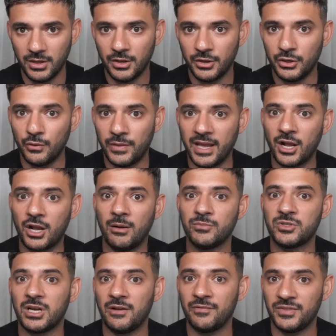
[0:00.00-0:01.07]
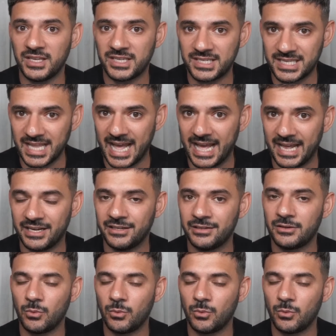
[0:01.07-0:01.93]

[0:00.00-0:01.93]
you'll then come to understand